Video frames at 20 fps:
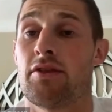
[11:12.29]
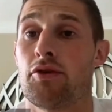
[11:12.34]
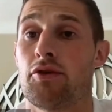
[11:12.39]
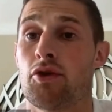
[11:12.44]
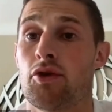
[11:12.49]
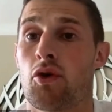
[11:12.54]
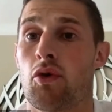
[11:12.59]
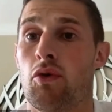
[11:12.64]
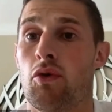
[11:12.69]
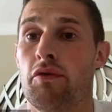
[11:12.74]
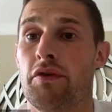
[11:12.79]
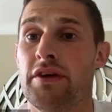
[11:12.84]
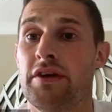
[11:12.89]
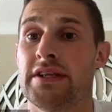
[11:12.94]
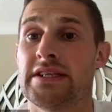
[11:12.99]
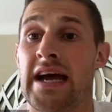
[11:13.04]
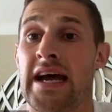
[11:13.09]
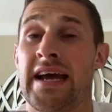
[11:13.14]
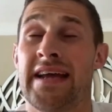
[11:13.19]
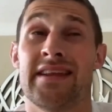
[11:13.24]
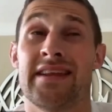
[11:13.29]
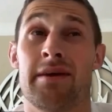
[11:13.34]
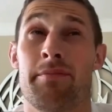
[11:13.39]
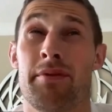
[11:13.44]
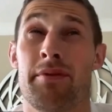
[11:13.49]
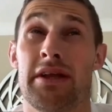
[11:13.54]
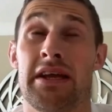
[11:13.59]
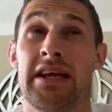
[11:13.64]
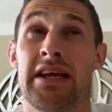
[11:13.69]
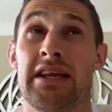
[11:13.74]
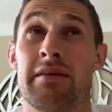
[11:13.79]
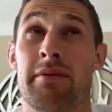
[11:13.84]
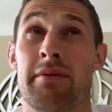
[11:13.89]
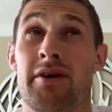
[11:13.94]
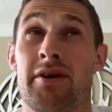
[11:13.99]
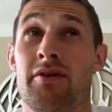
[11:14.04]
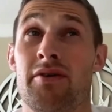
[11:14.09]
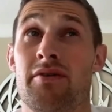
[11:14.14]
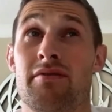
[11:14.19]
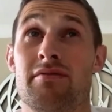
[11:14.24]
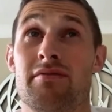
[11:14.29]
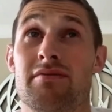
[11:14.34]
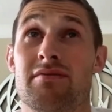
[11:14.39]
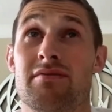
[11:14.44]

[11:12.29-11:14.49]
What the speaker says: through COVID, I ended up playing about